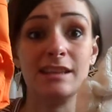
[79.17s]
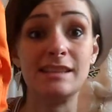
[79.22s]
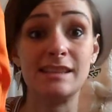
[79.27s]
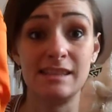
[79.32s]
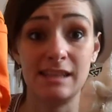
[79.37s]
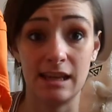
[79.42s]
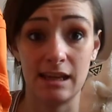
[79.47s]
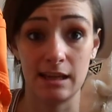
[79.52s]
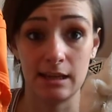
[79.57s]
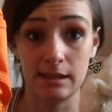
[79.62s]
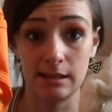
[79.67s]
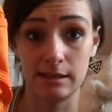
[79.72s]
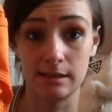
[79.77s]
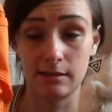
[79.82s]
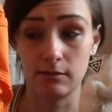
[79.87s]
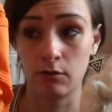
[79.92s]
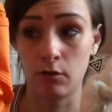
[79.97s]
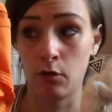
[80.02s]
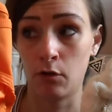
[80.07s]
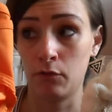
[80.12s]

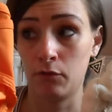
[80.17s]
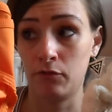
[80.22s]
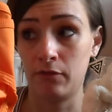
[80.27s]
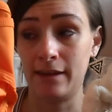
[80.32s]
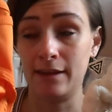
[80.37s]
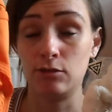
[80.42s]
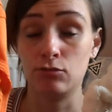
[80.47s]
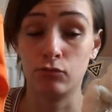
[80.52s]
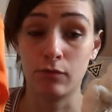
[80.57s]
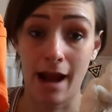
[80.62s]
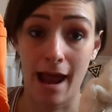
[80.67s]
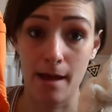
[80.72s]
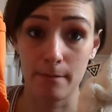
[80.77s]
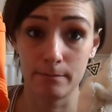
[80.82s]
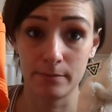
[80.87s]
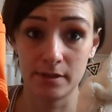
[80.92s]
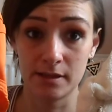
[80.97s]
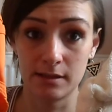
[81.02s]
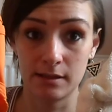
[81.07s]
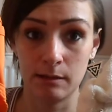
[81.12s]
6 of these
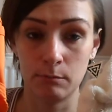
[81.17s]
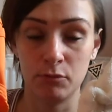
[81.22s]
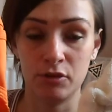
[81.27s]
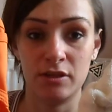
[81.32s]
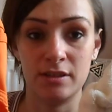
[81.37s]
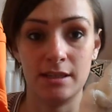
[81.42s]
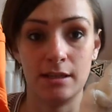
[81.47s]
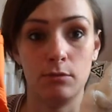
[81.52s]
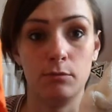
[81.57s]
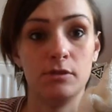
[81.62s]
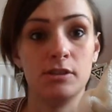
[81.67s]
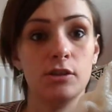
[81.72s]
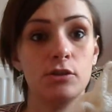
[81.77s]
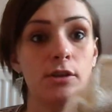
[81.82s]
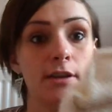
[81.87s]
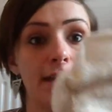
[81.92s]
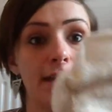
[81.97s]
wraps in with the deal. So